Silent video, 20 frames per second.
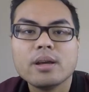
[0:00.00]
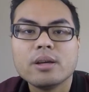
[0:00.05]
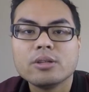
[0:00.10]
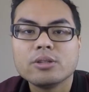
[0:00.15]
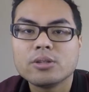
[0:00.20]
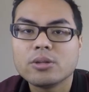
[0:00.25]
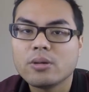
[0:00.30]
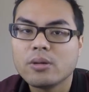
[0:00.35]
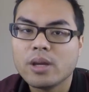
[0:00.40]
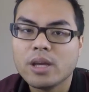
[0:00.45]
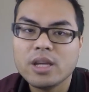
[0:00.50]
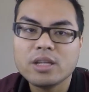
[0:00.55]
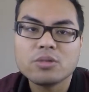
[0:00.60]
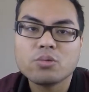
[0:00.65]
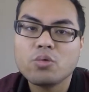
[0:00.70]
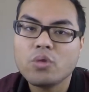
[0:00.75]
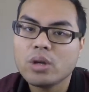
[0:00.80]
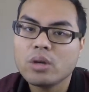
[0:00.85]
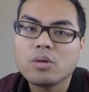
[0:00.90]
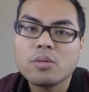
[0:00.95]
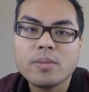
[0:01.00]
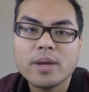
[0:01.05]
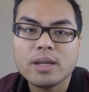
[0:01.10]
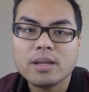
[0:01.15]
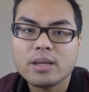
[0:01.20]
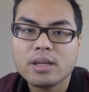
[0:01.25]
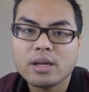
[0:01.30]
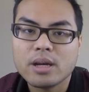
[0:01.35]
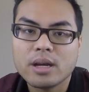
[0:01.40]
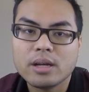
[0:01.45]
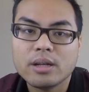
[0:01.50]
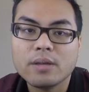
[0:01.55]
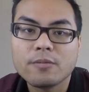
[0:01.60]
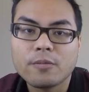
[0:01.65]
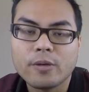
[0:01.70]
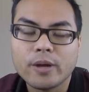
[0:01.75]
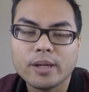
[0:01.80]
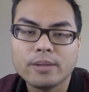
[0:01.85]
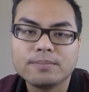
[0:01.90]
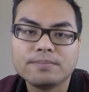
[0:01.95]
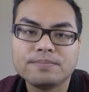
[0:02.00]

So each week will be different.